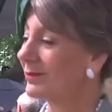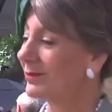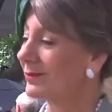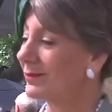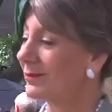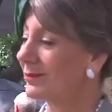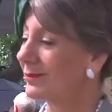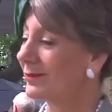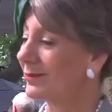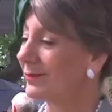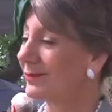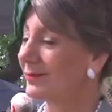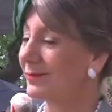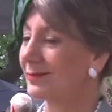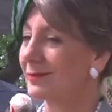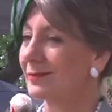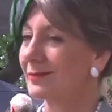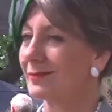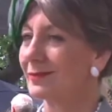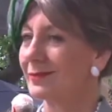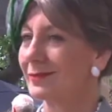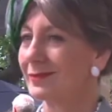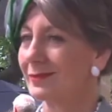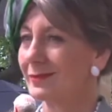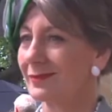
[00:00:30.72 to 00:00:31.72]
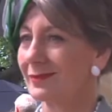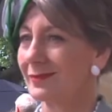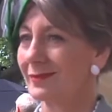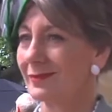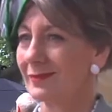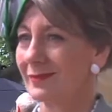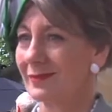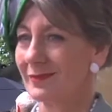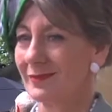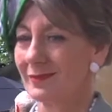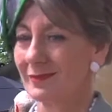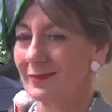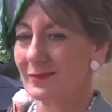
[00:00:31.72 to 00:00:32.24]

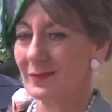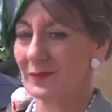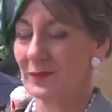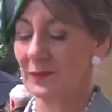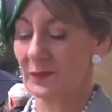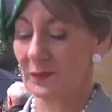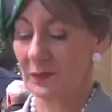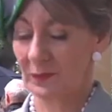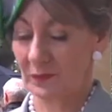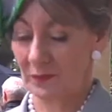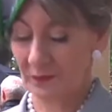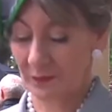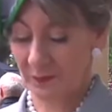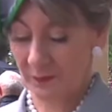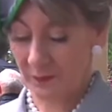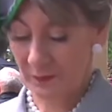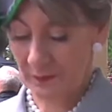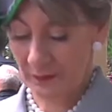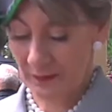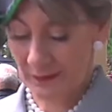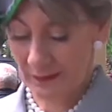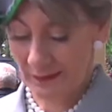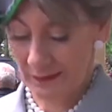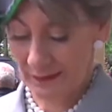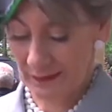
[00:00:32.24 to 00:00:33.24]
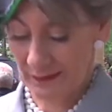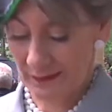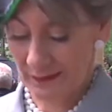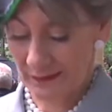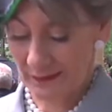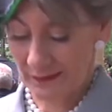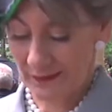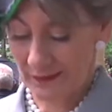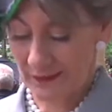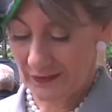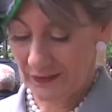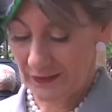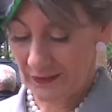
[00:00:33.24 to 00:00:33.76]

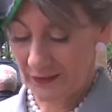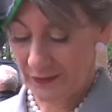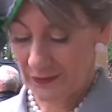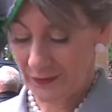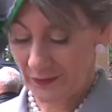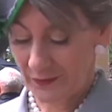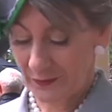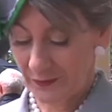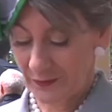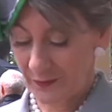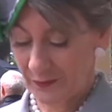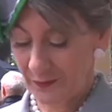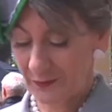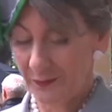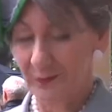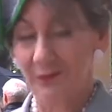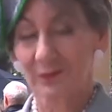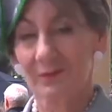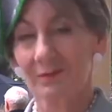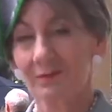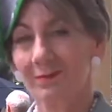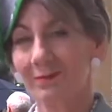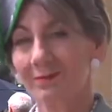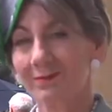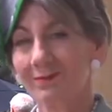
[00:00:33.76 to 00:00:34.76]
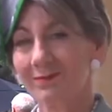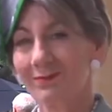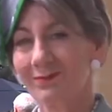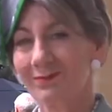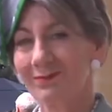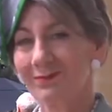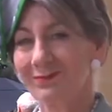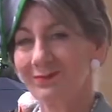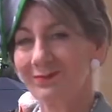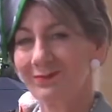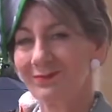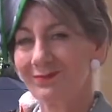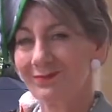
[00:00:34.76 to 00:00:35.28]

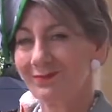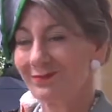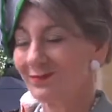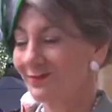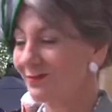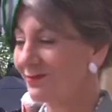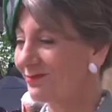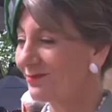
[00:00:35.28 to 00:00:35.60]
This person isn't speaking.